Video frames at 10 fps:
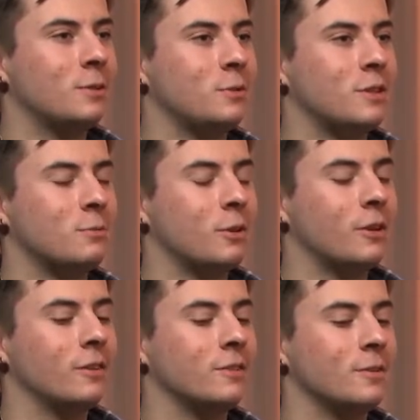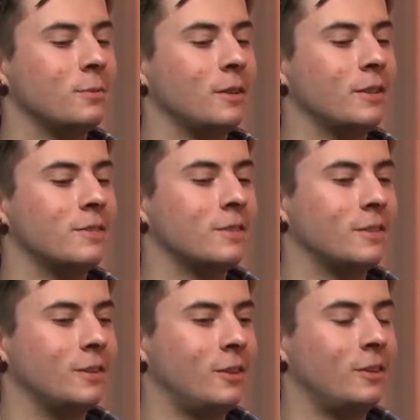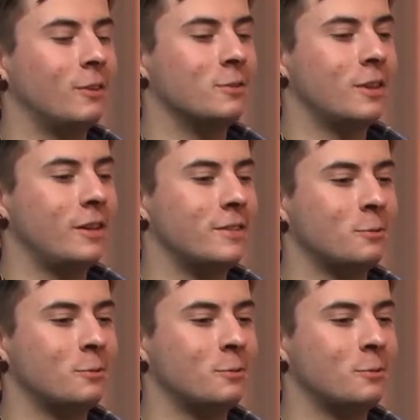was just working on something that's along those lines.